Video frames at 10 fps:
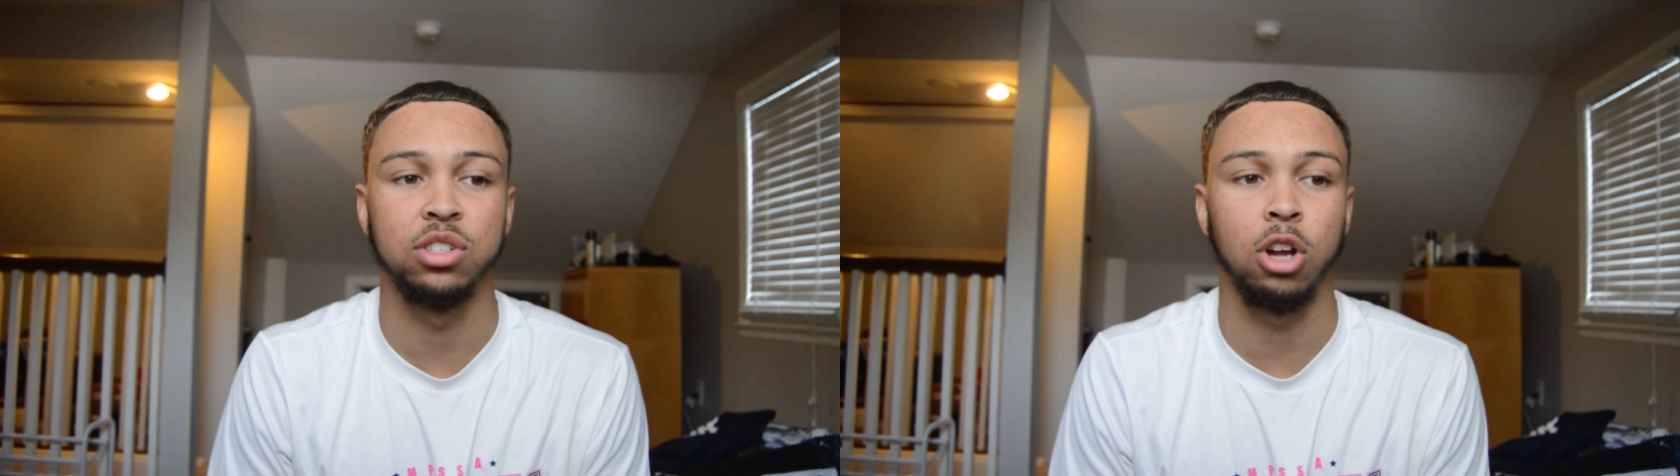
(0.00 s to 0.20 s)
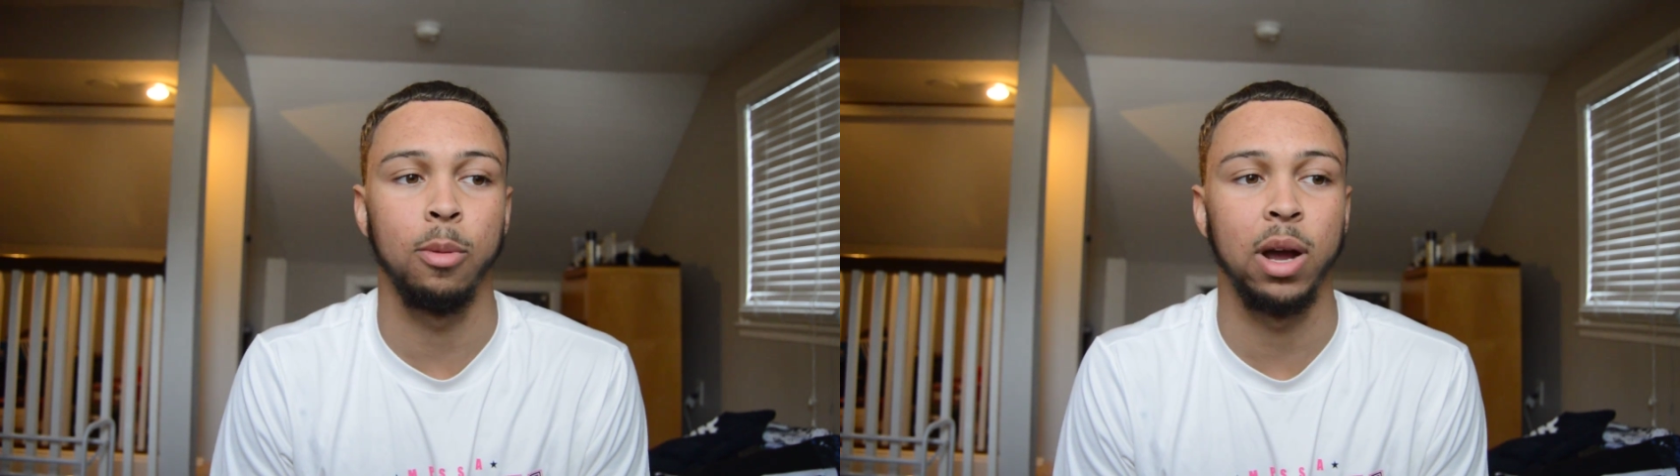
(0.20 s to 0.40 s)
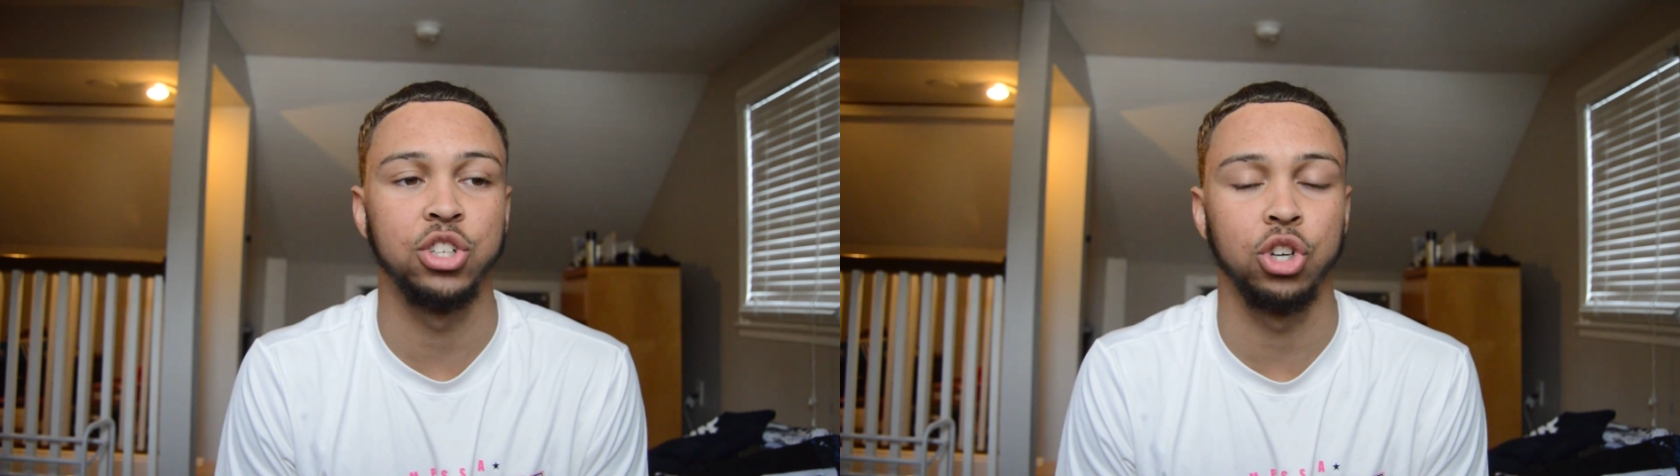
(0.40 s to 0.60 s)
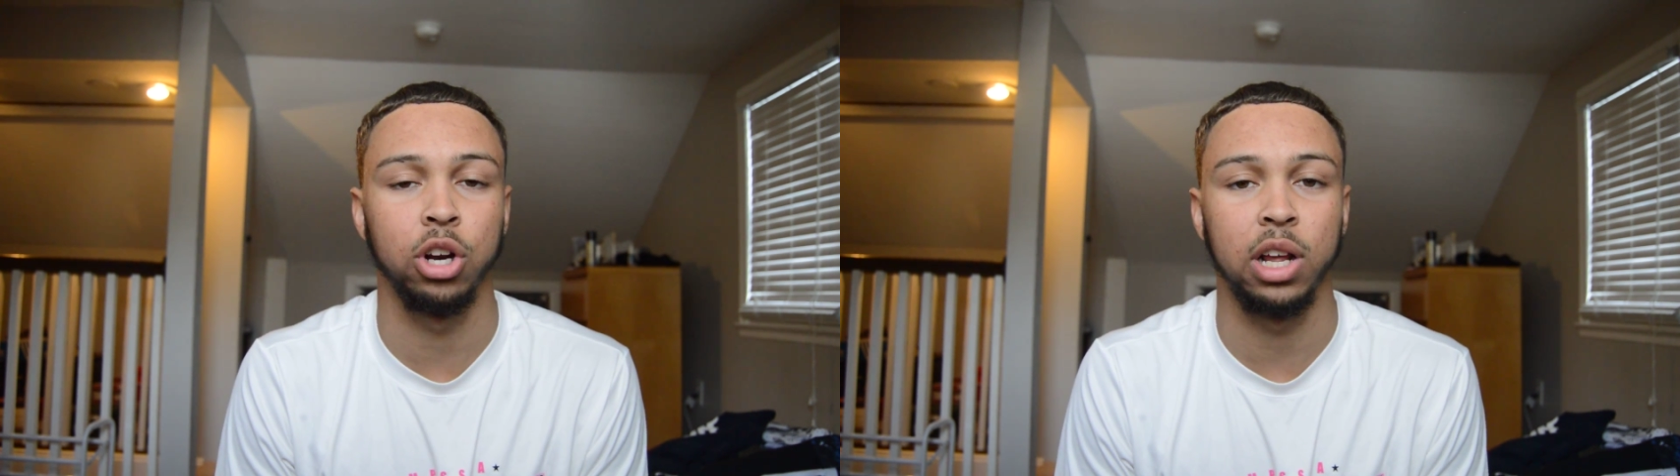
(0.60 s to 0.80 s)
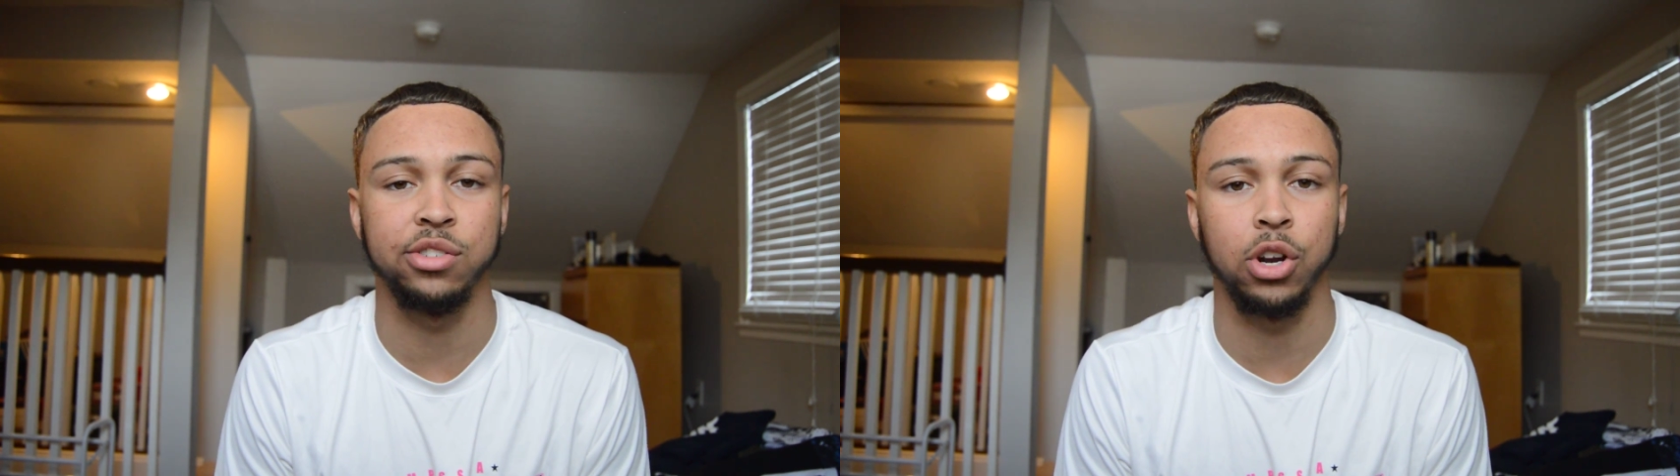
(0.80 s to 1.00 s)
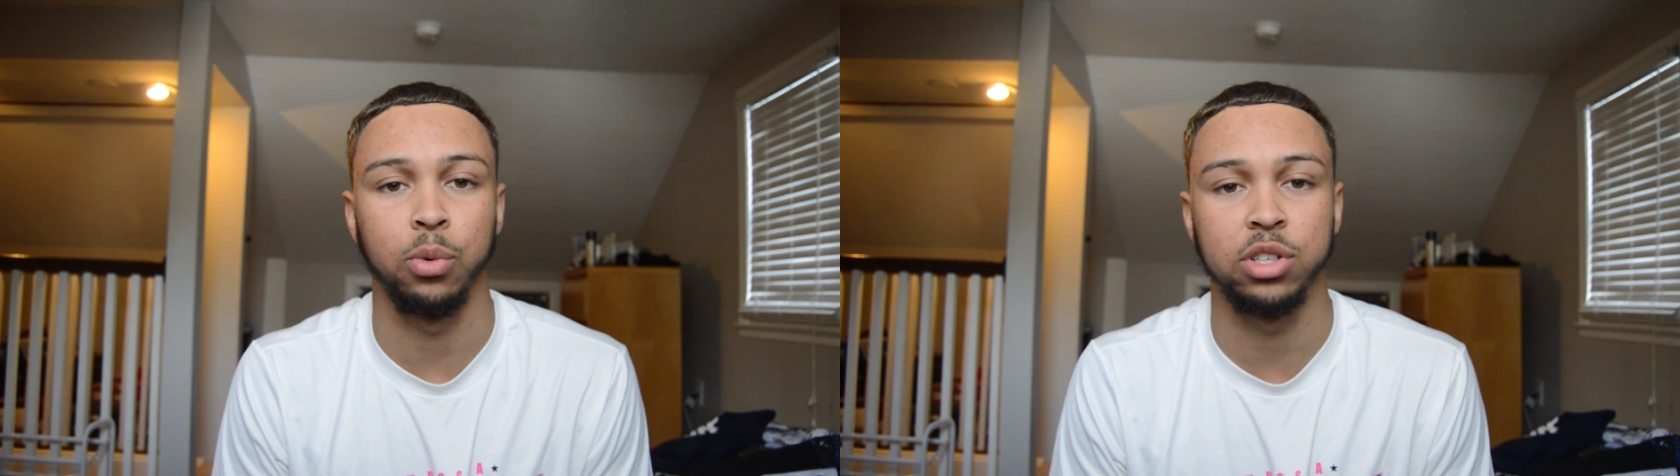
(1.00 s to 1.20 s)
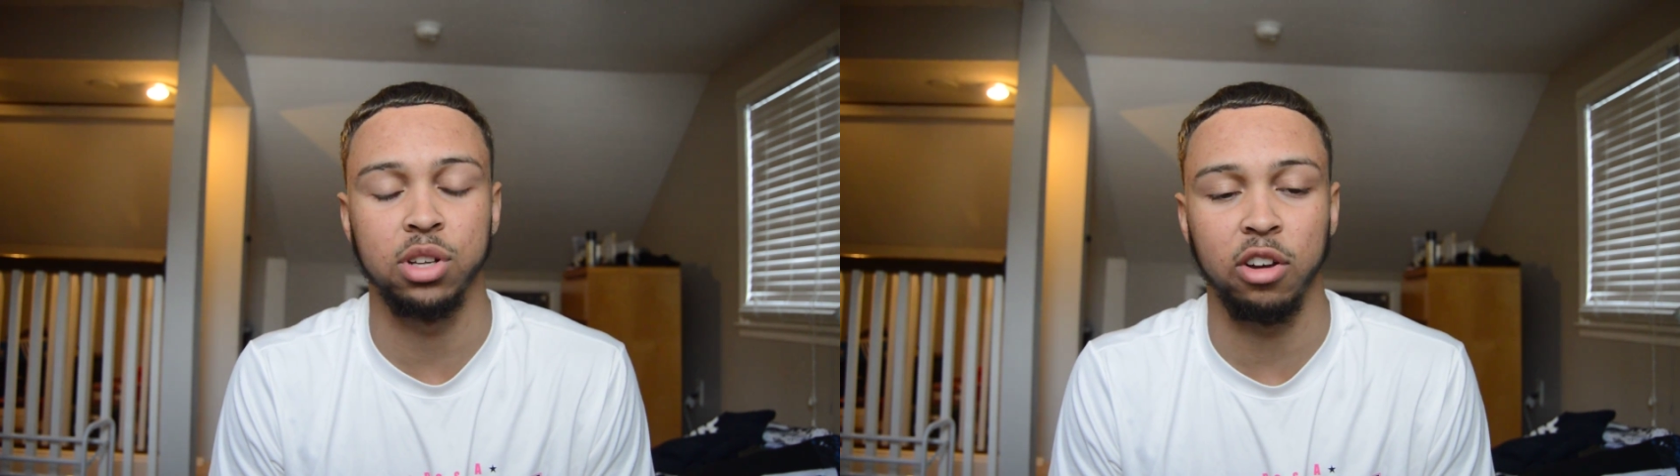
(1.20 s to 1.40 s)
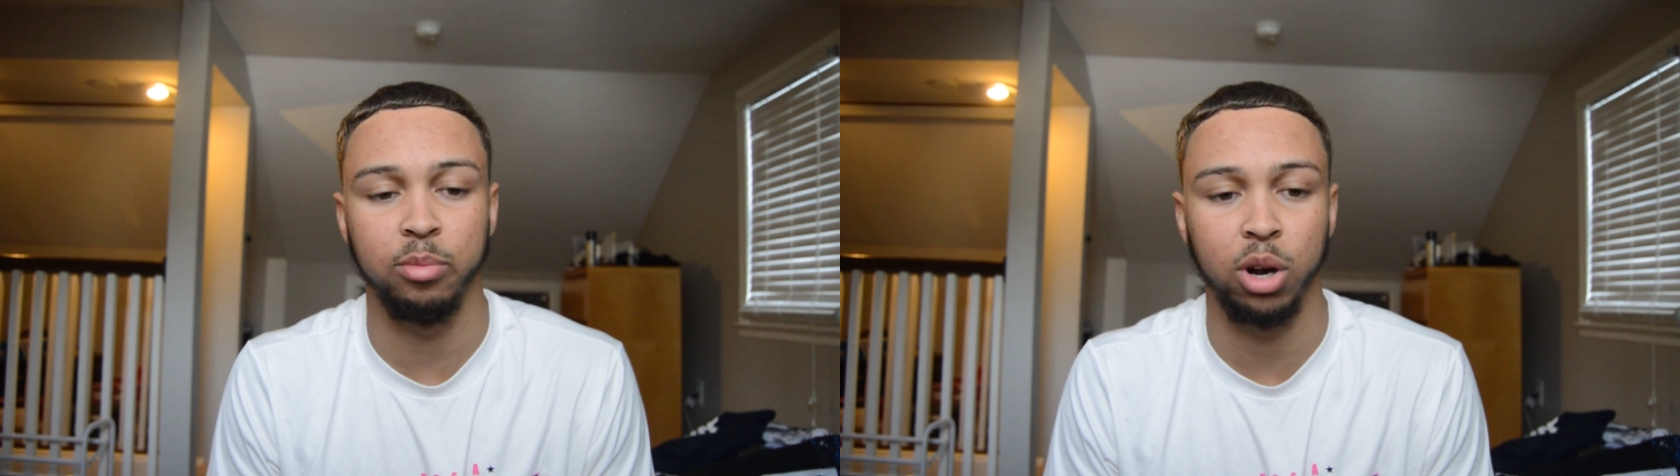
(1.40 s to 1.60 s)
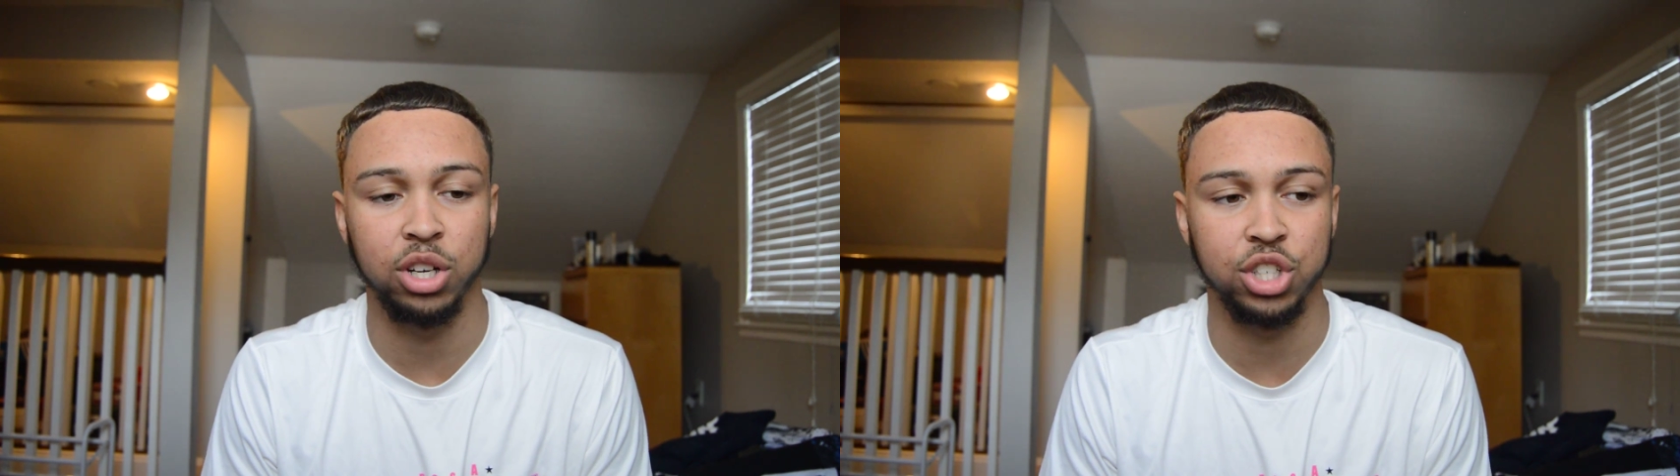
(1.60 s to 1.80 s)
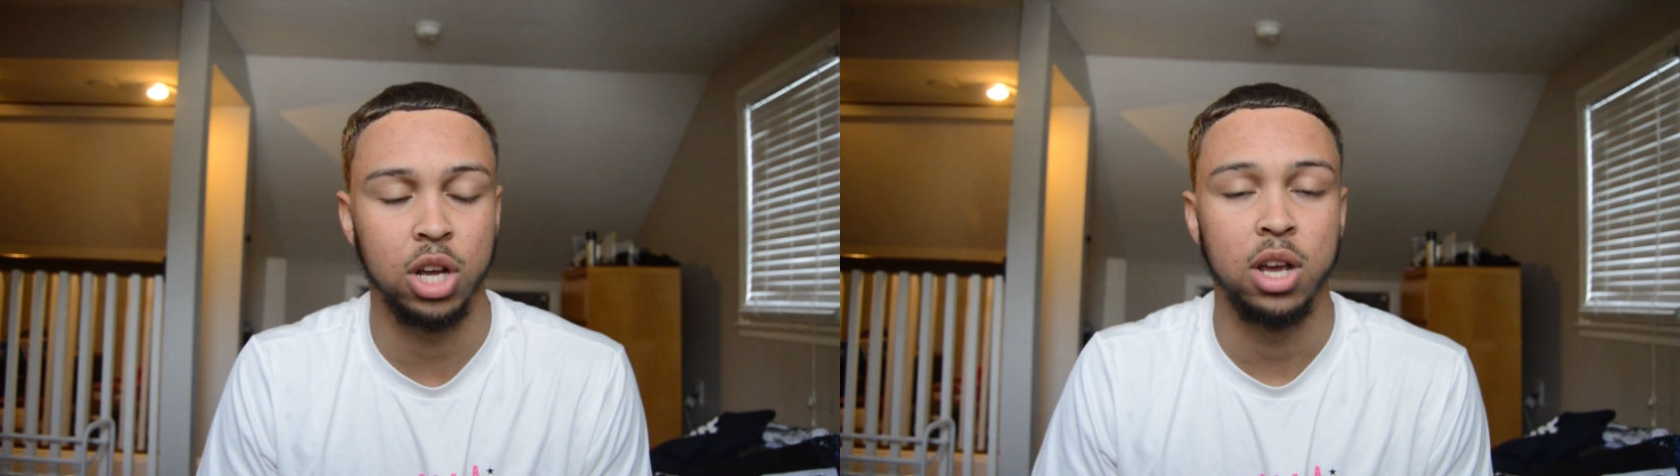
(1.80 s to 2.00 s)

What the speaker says: start my journey, I started with soft brush.